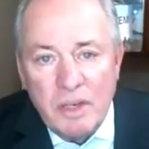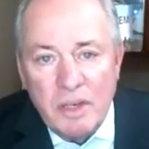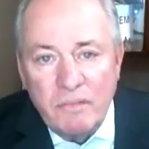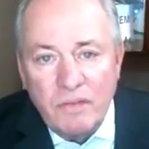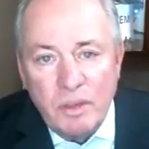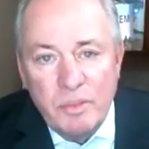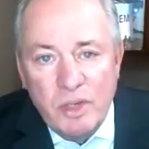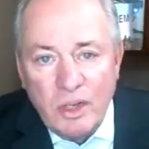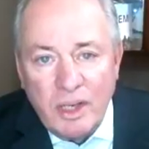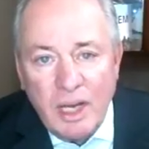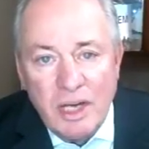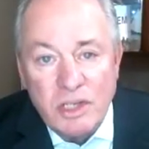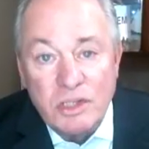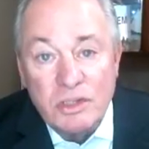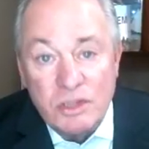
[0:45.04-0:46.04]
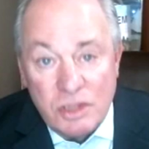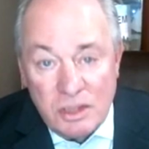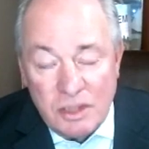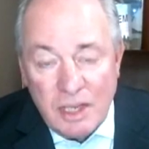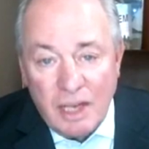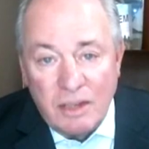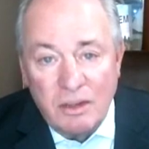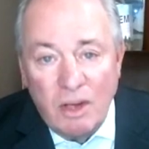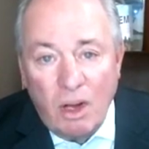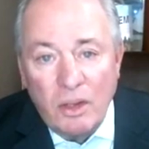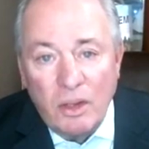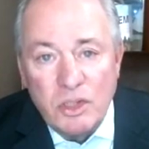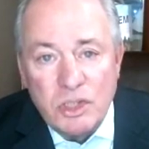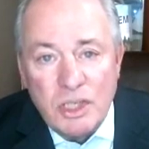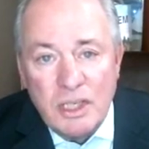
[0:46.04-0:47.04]
of communications and
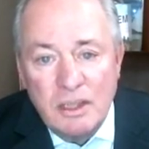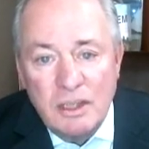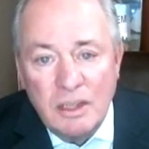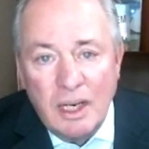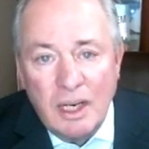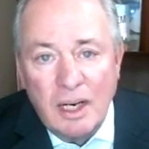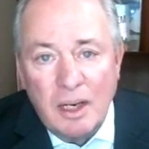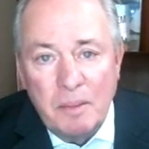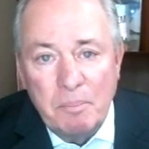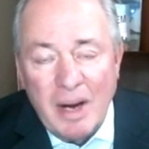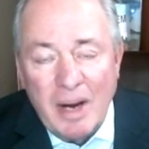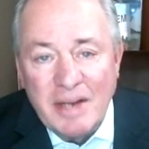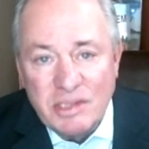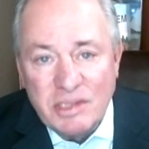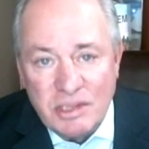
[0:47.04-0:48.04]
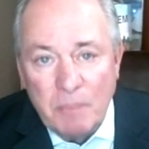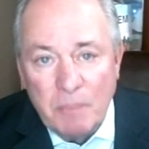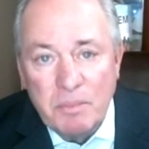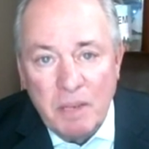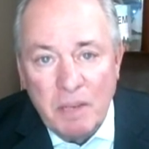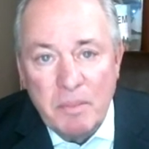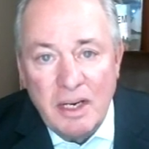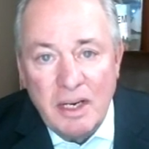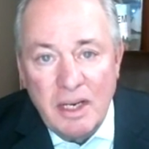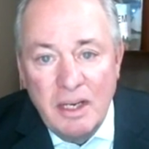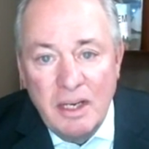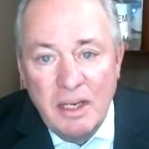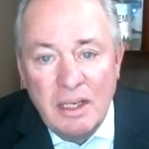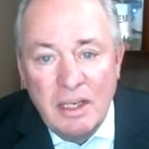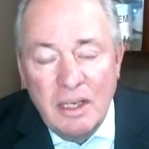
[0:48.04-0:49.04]
technology, uh, my subcommittee
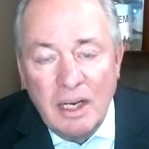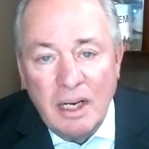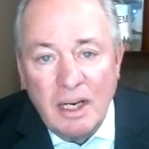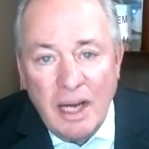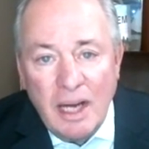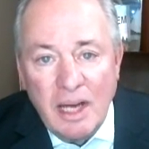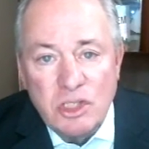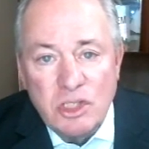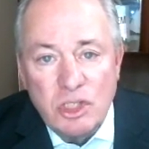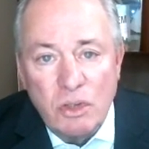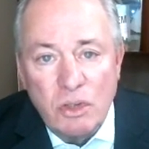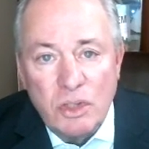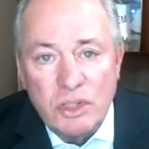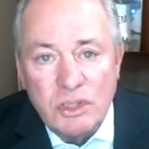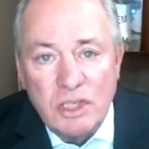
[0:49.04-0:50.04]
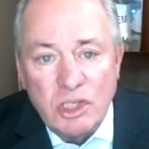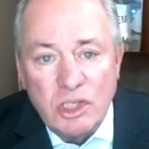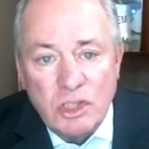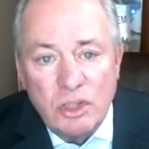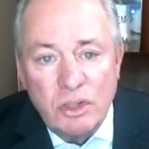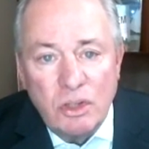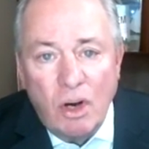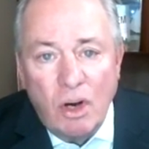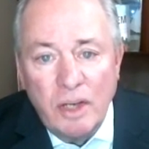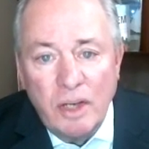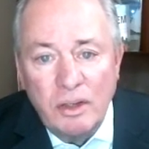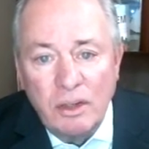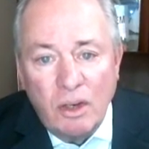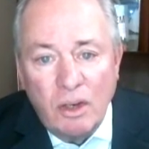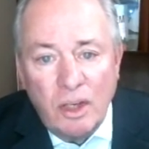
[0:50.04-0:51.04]
uh, has jurisdiction on,
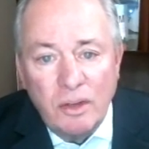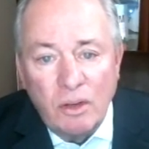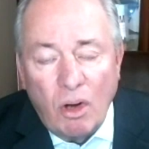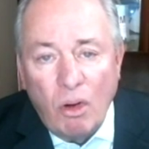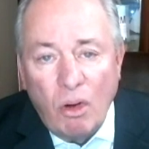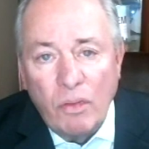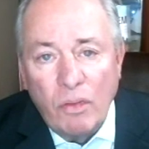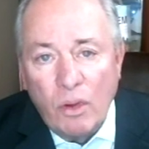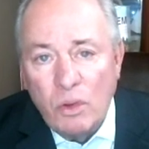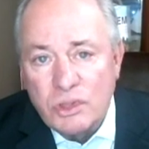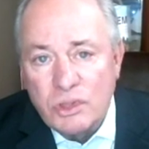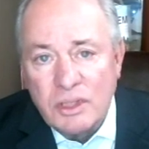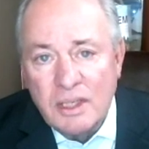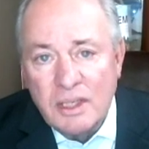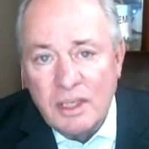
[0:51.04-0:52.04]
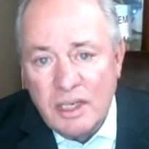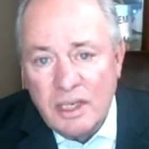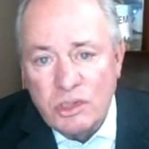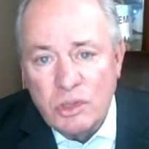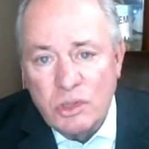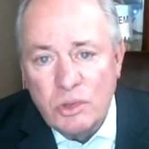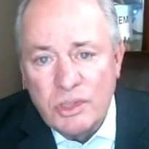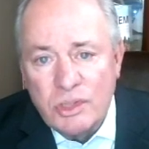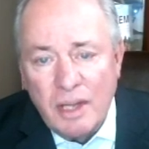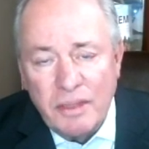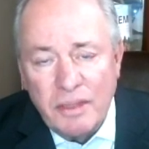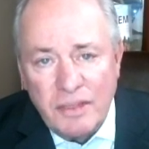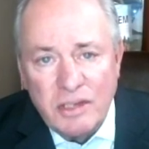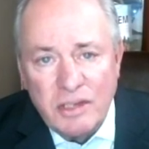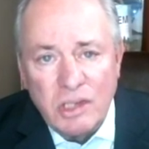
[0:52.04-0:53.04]
on all those th- issues, uh,
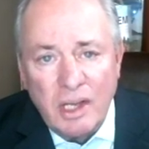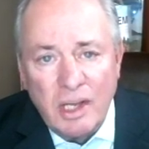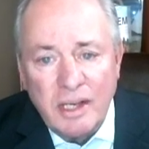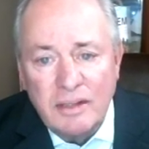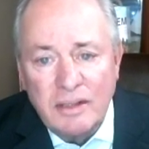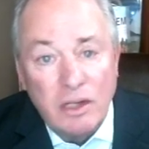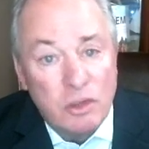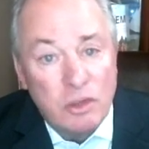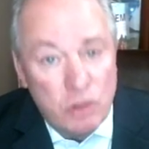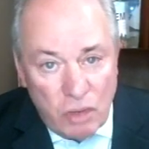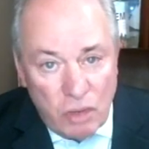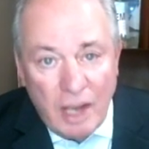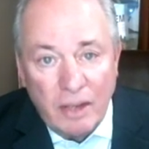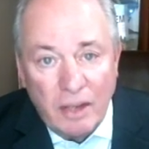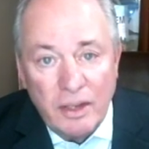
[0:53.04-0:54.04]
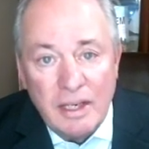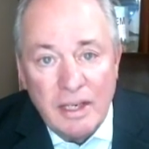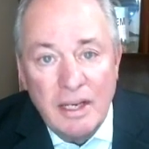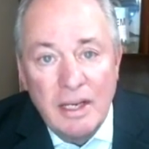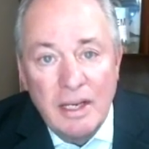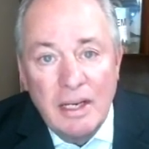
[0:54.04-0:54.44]
things like net neutrality,